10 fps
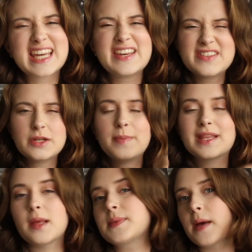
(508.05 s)
Give this video a
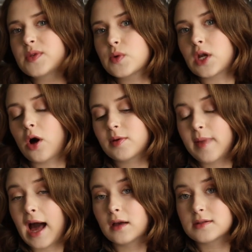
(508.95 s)
big thumbs up so we can all be
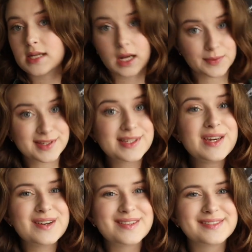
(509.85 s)
pals, and I will
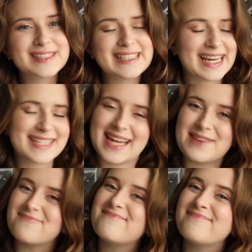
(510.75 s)
see you next time.